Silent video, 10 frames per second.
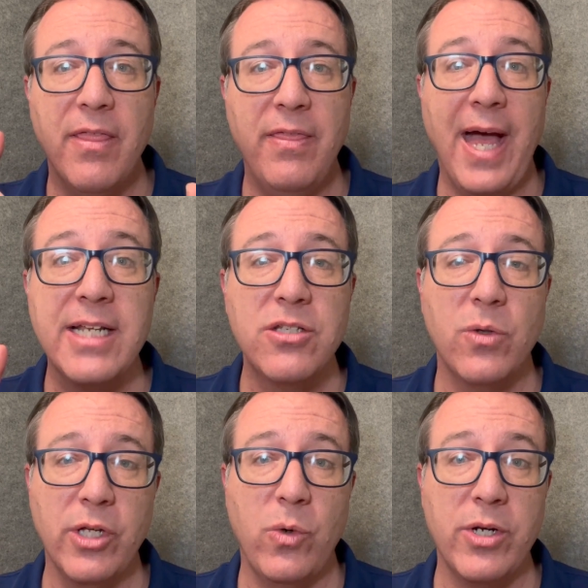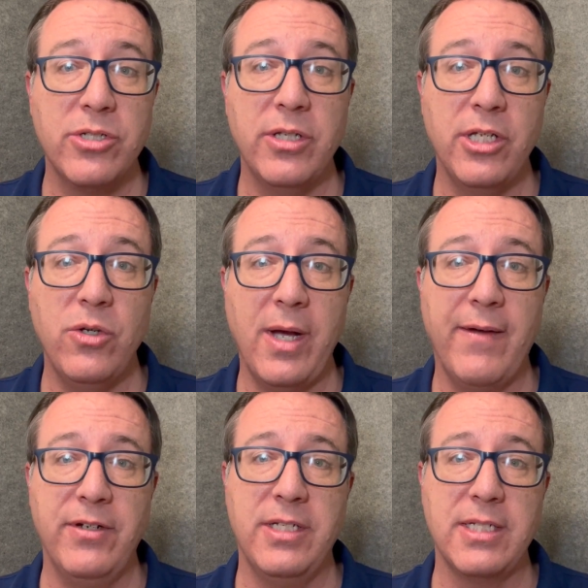That's the only question that you
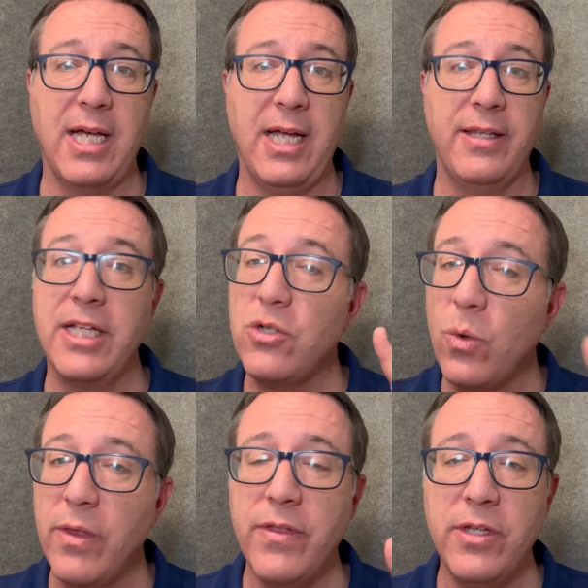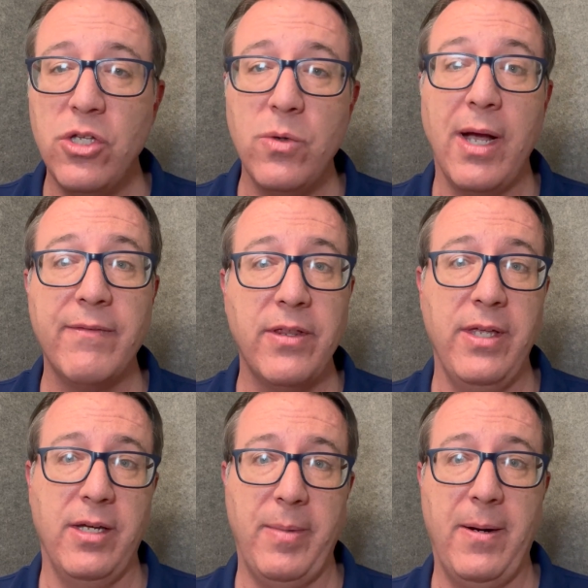have to decide. That's the only thing that you have to
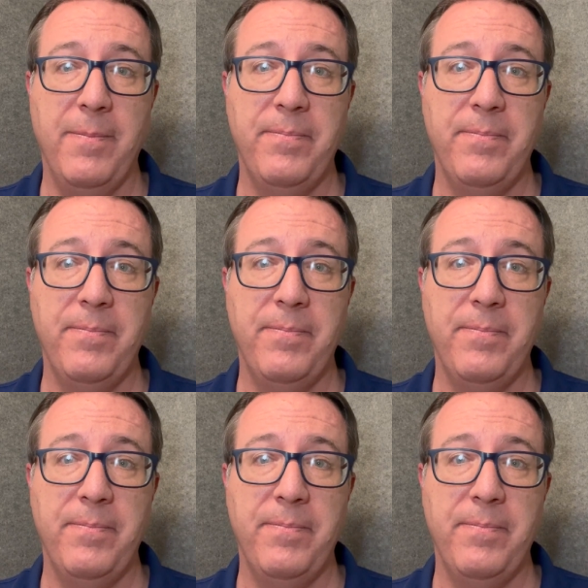think about.